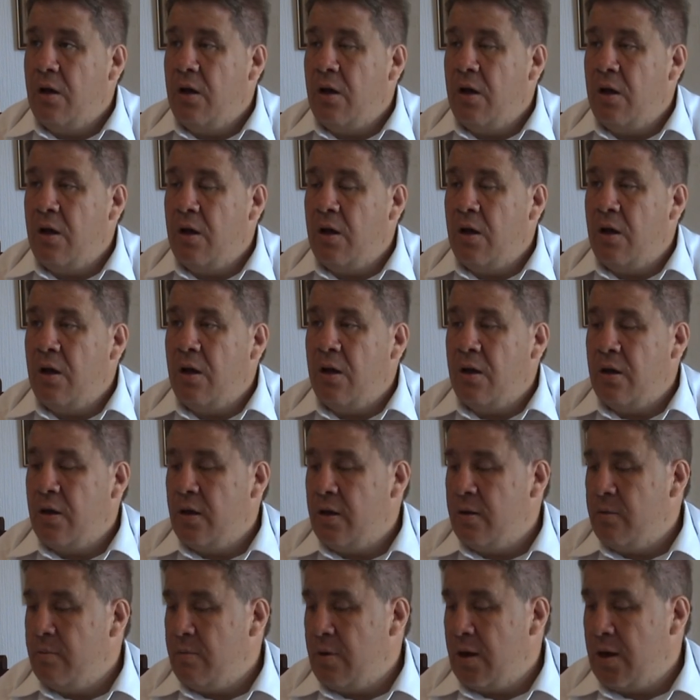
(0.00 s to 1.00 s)

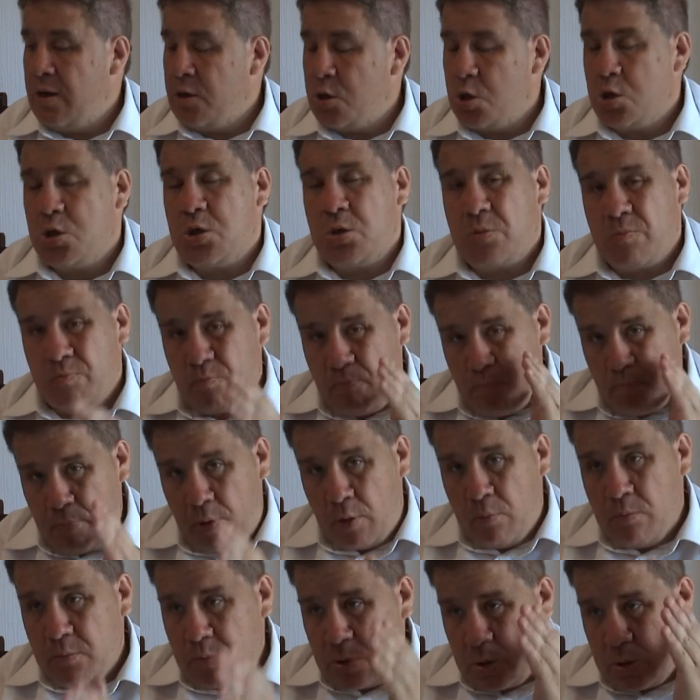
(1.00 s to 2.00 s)
Uh, I just
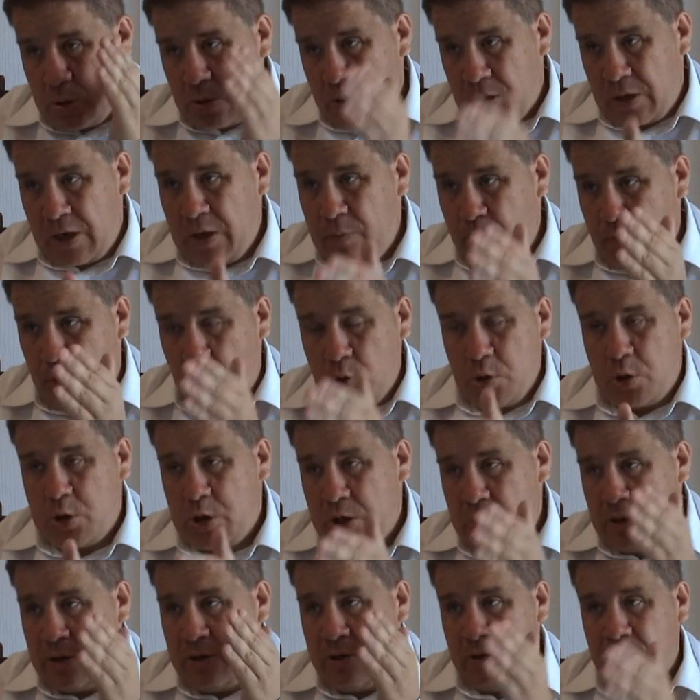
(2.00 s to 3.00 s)
pumped, keep
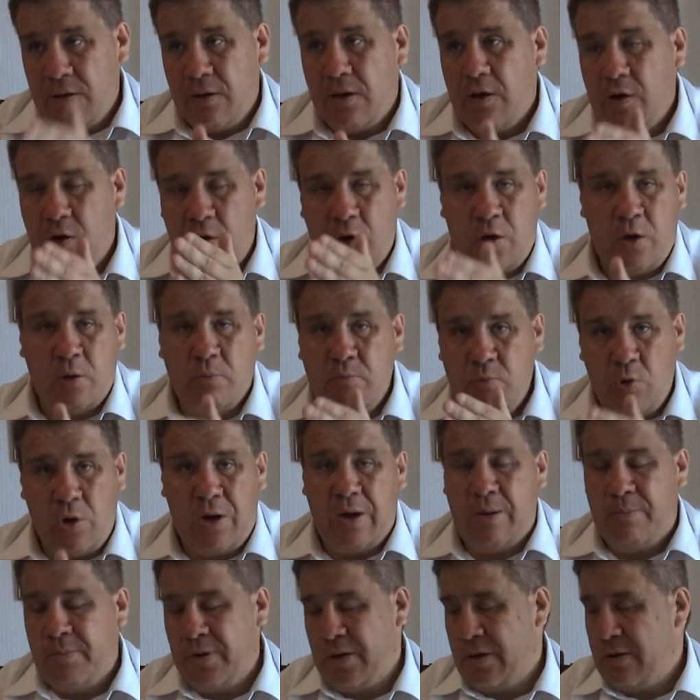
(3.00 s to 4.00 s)
punching on
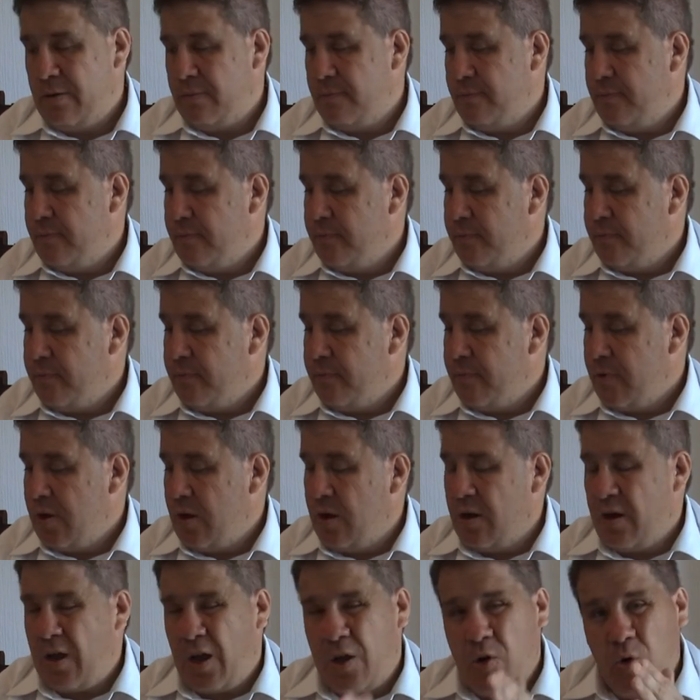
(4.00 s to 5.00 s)
Muhammad,
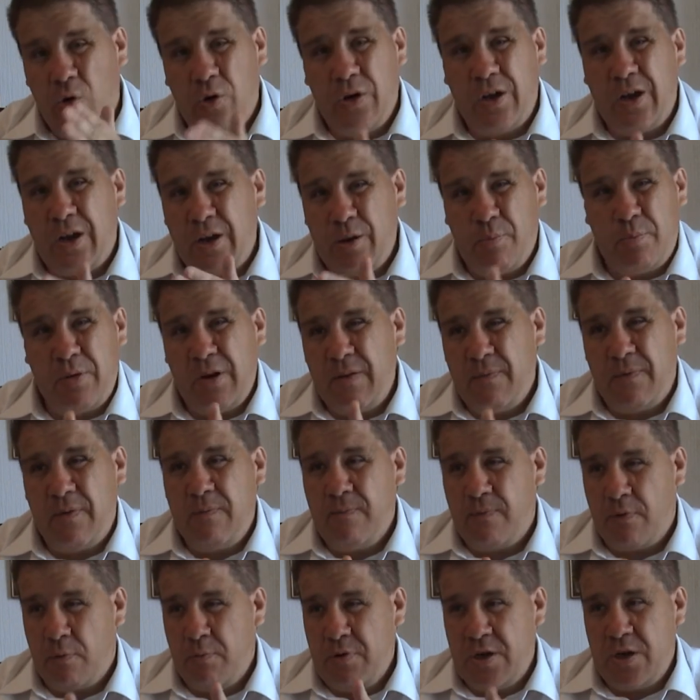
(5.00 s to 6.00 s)
and I only had a bit of
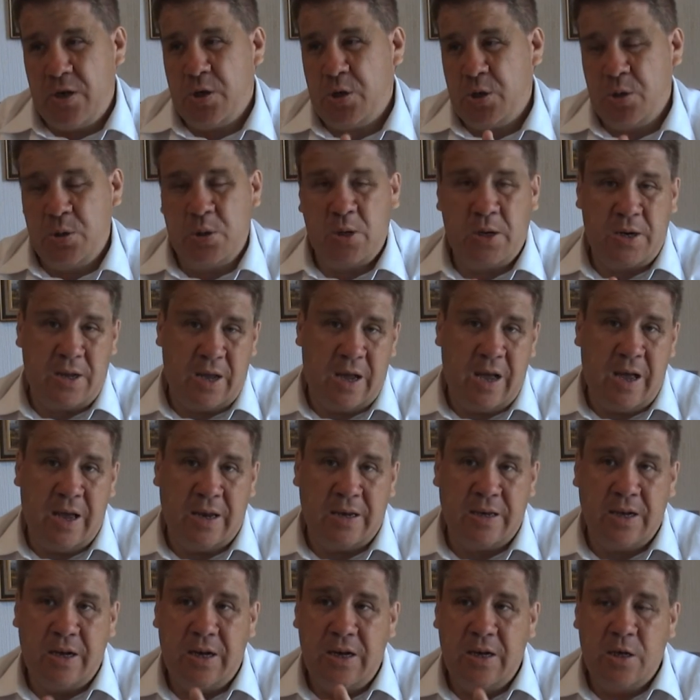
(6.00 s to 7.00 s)
information that I
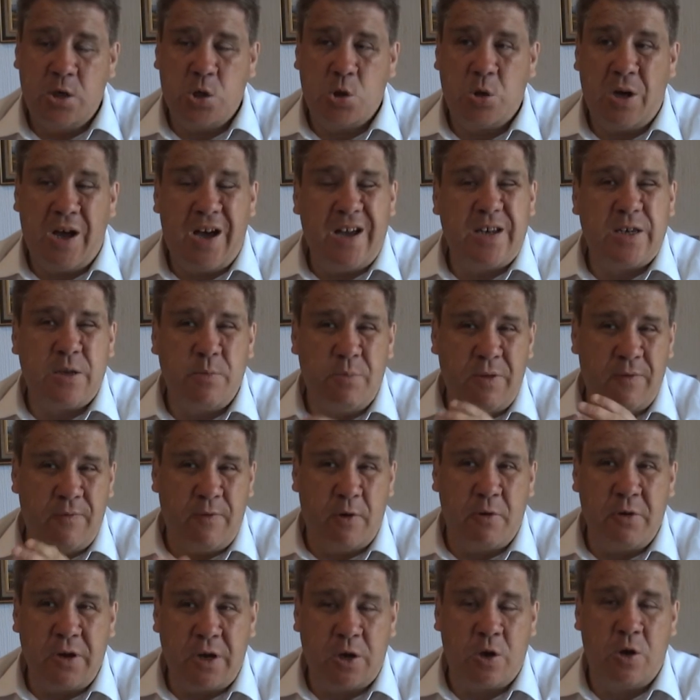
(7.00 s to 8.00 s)
had, so I had to be
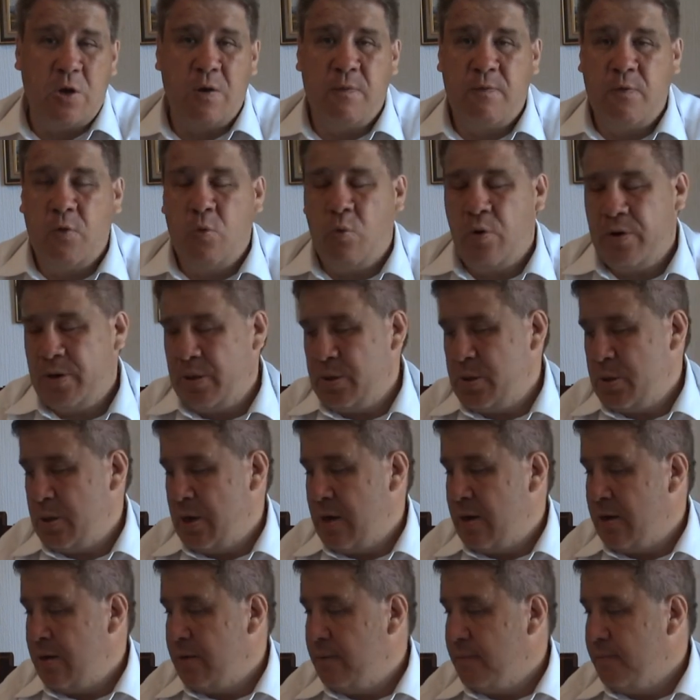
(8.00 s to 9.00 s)
very careful what I
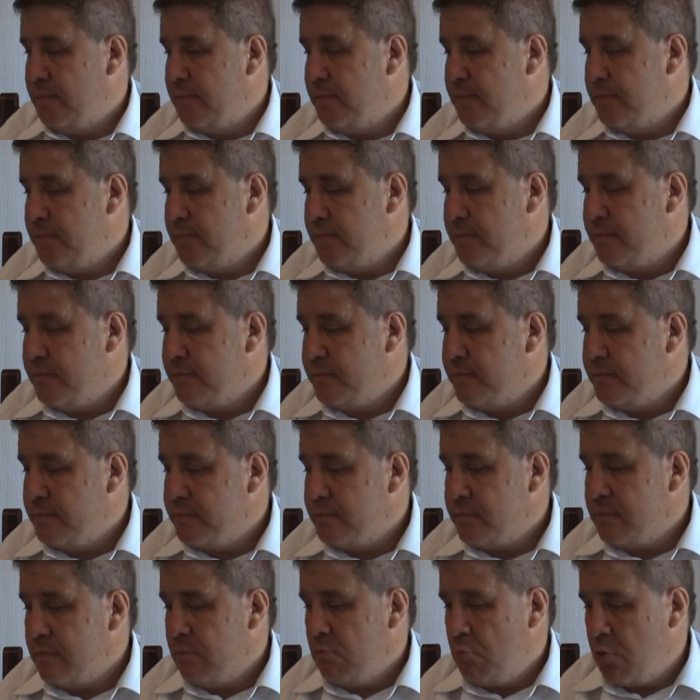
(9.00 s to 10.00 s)
said.
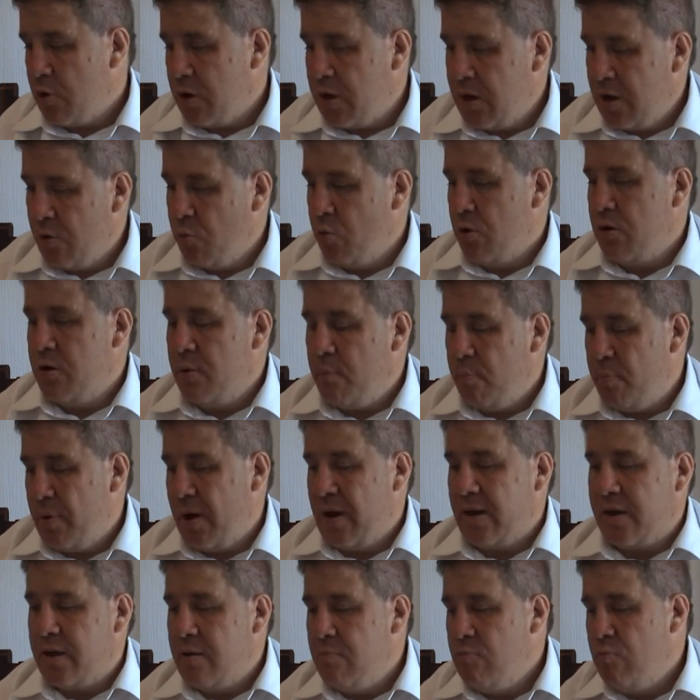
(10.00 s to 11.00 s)
But here we're
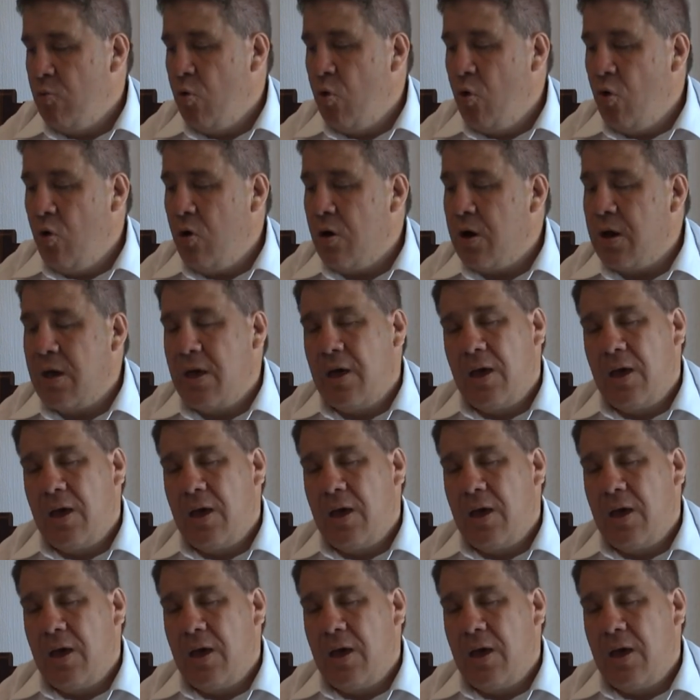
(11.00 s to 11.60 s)
unpacking more.